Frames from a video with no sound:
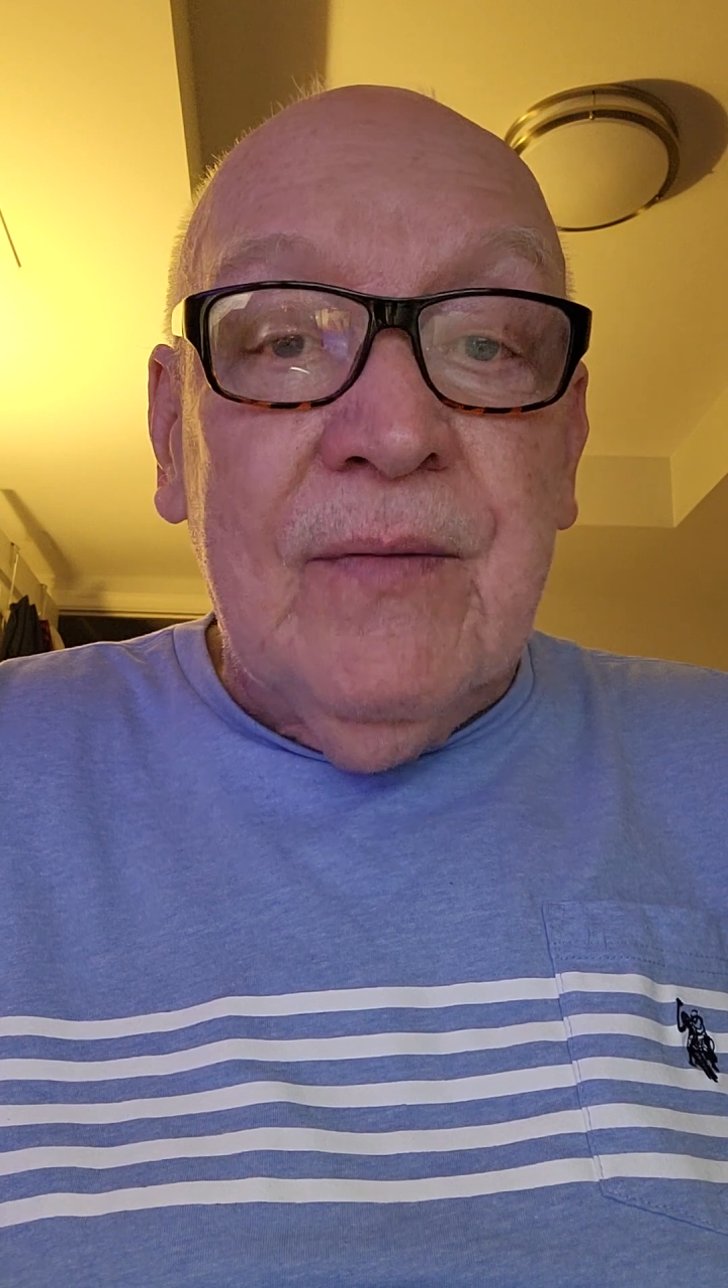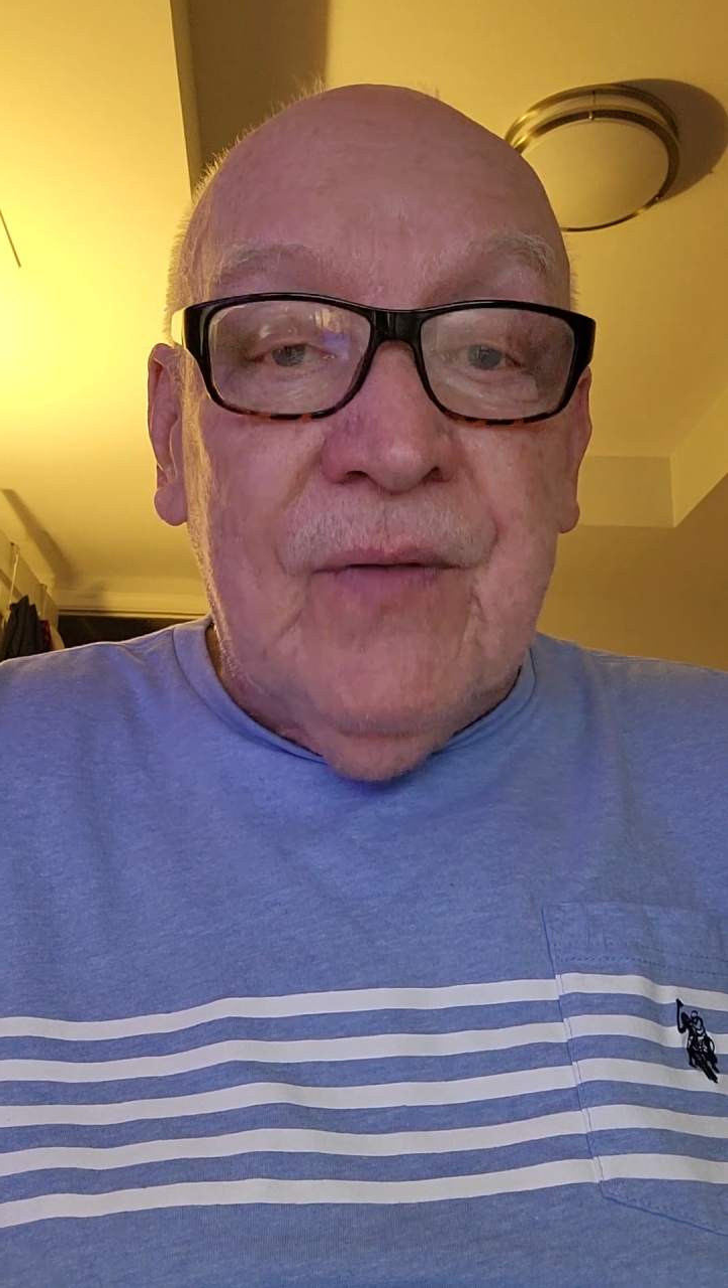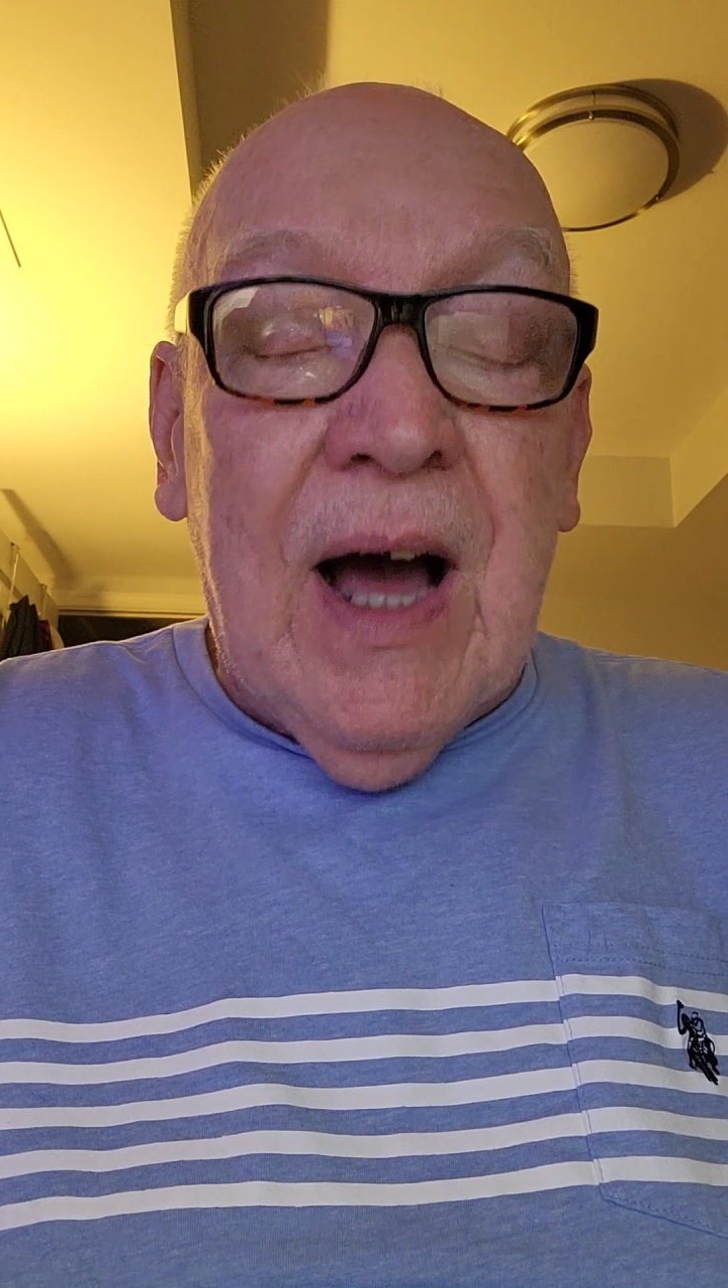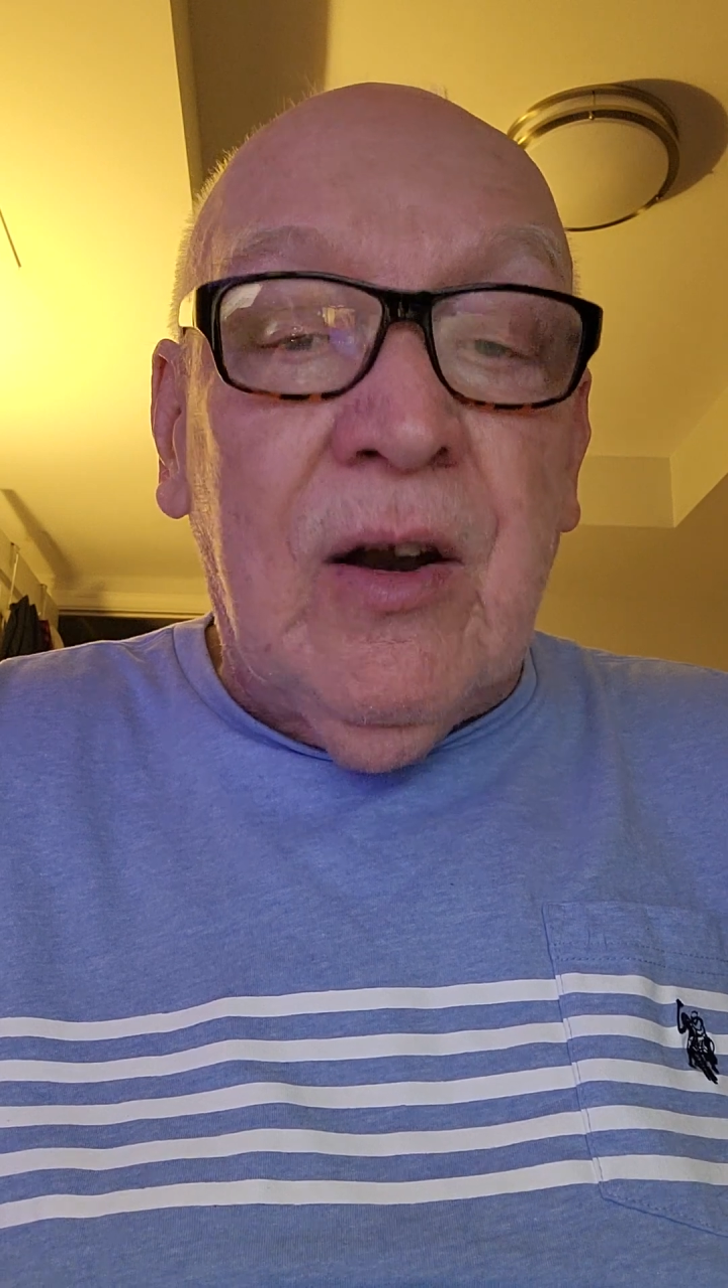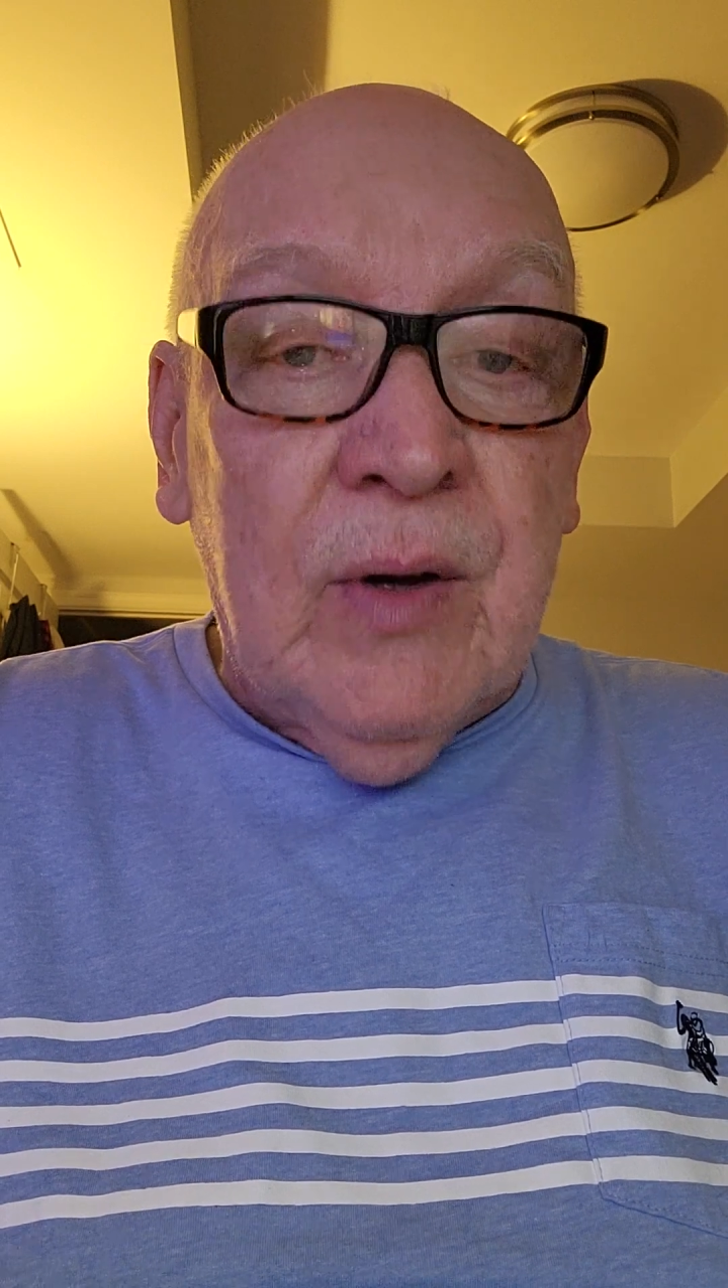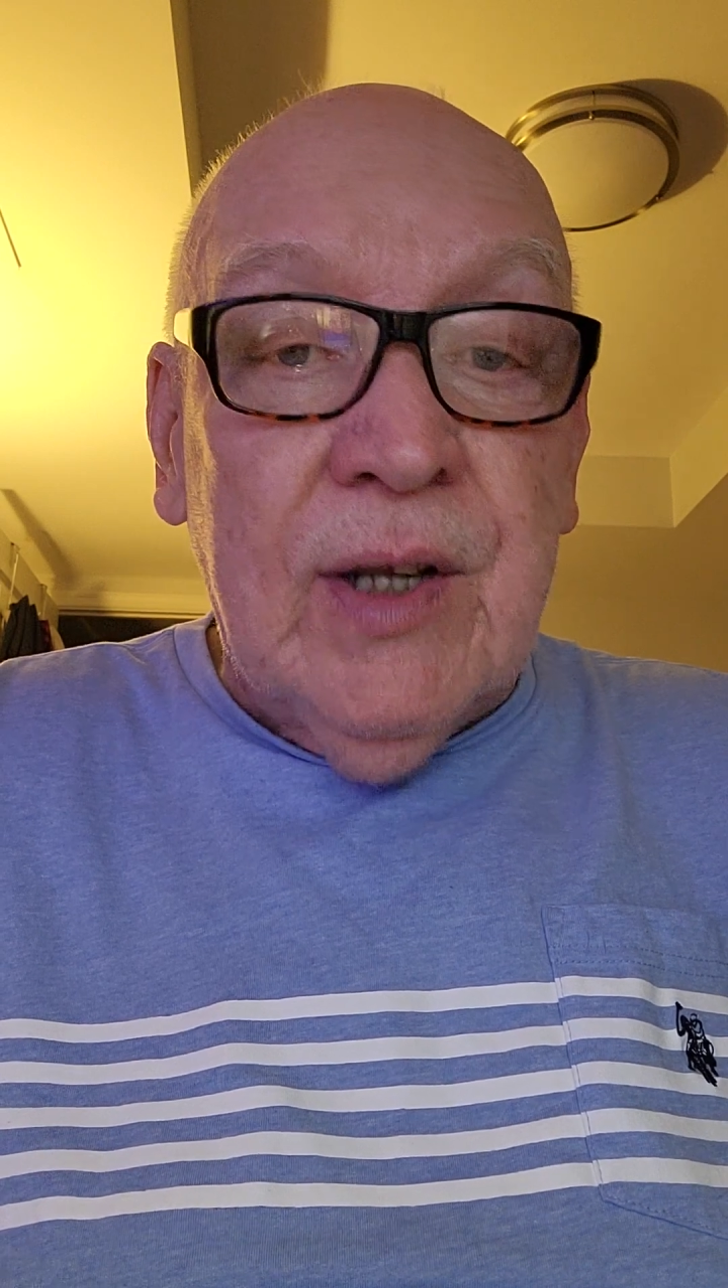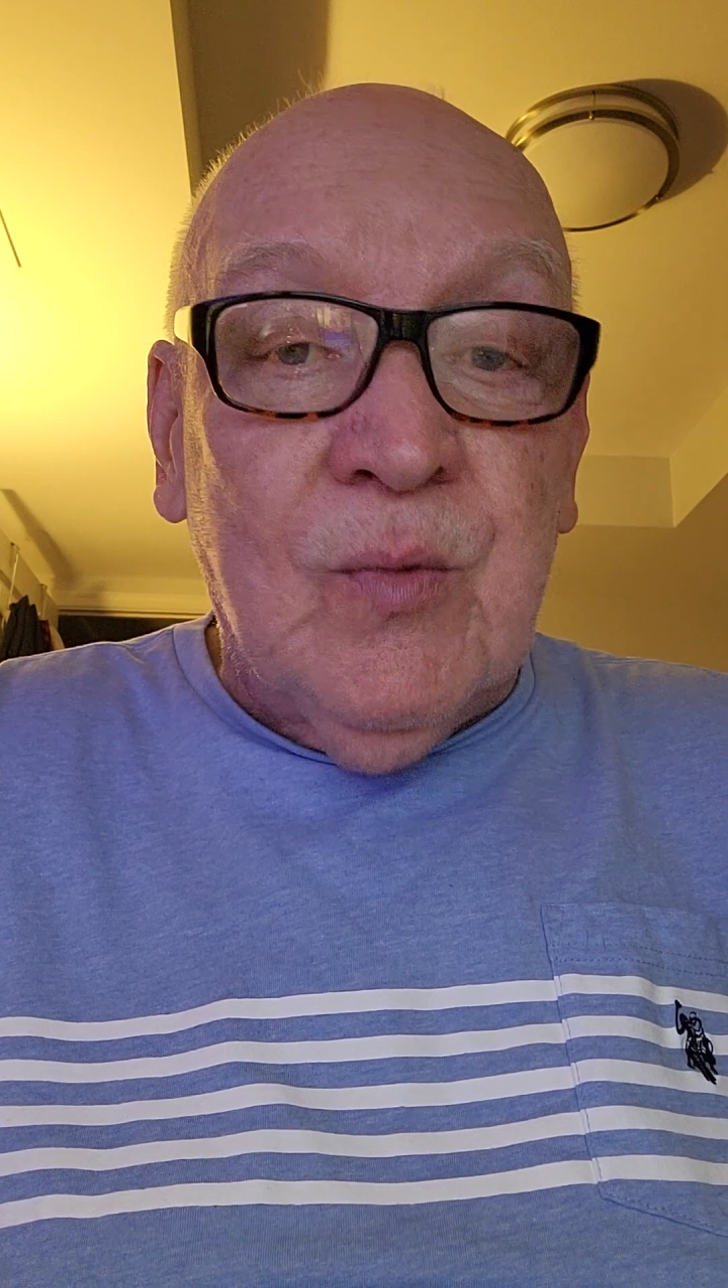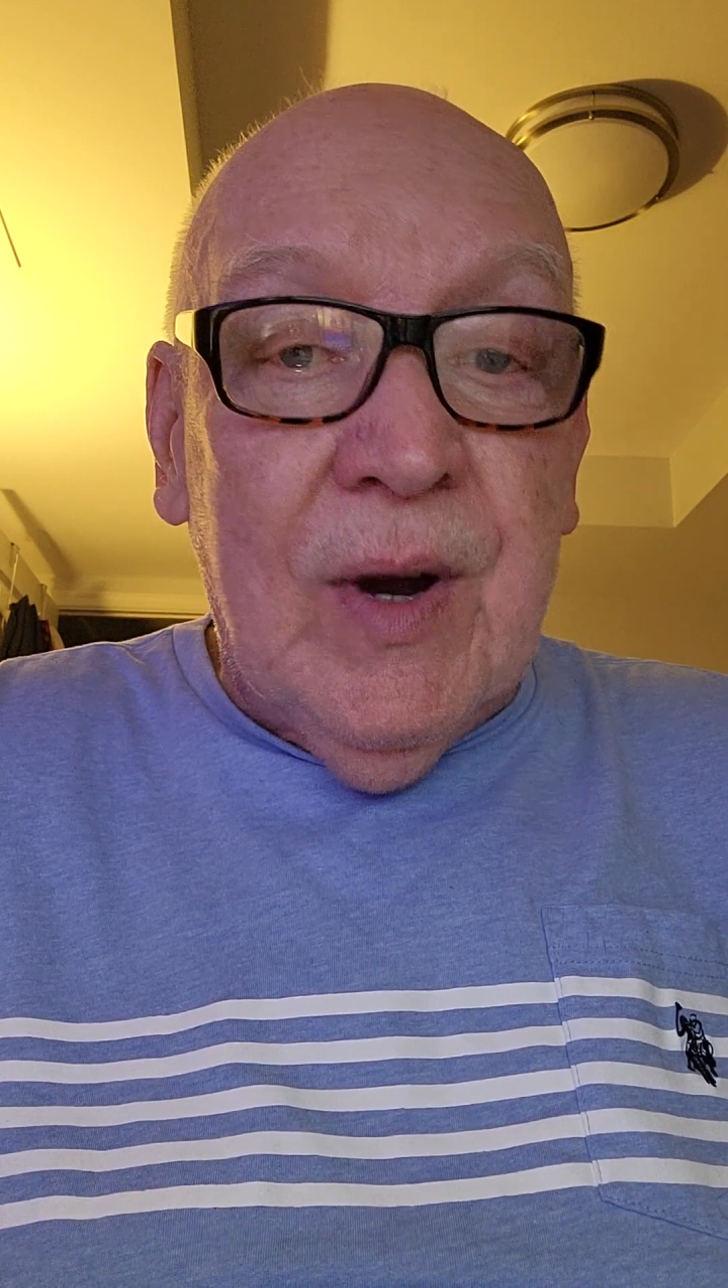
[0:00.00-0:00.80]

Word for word: follow His